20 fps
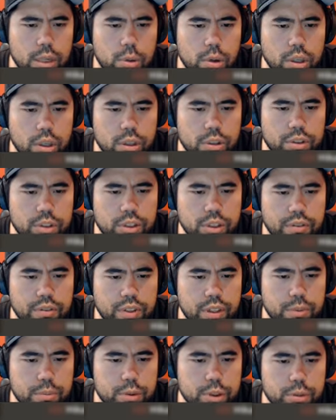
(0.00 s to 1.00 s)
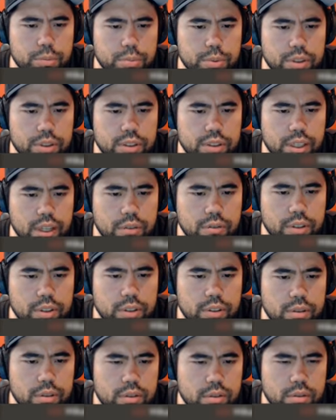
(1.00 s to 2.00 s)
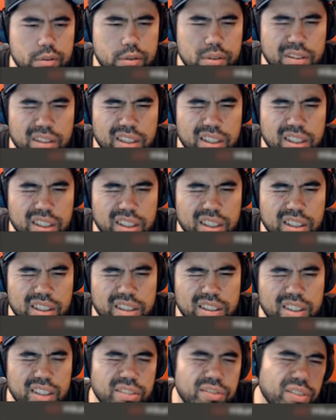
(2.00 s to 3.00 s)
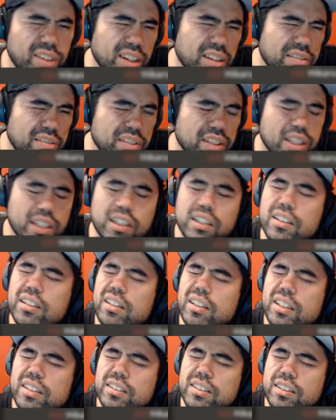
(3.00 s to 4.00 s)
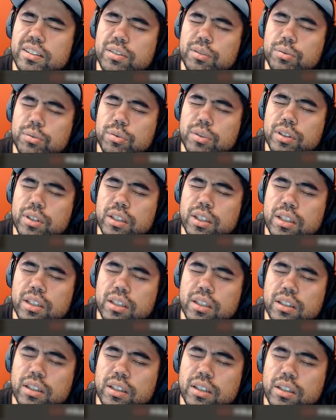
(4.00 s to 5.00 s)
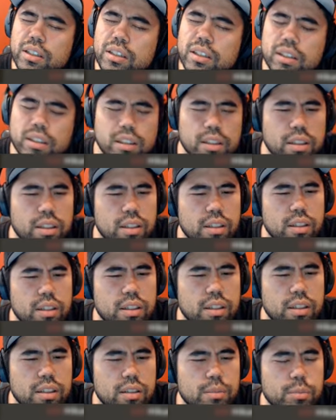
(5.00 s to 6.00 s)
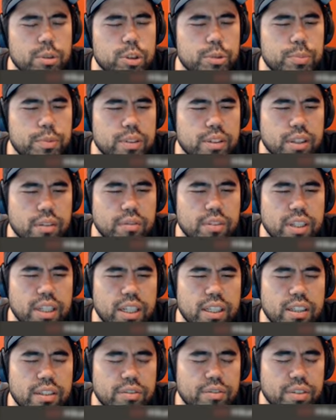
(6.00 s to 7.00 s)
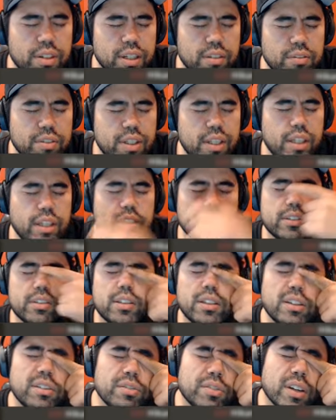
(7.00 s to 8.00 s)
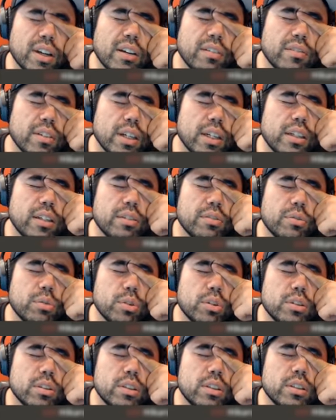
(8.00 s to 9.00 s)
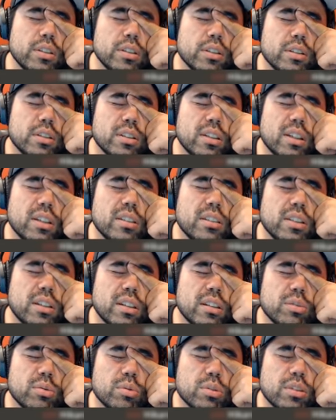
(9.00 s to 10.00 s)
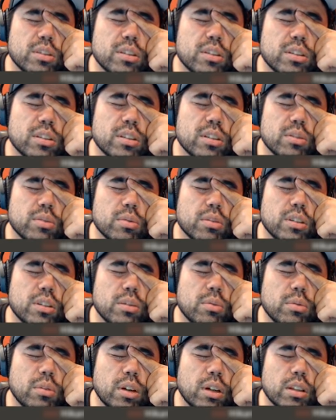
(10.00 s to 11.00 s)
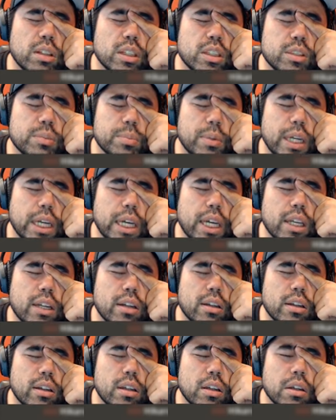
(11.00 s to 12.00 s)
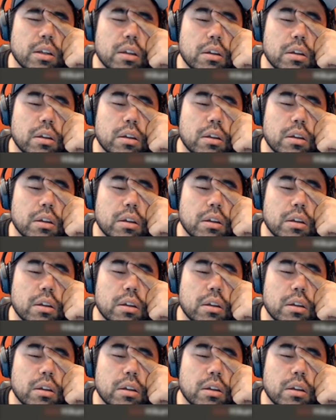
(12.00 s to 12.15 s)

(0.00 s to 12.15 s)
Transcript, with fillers: Now I want to go c5, bishop b7. c5, knight, knight c3. Bishop b7, knight d5 takes, c5, knight d4, d6 takes, takes, rook d6, rook e1, that's bad.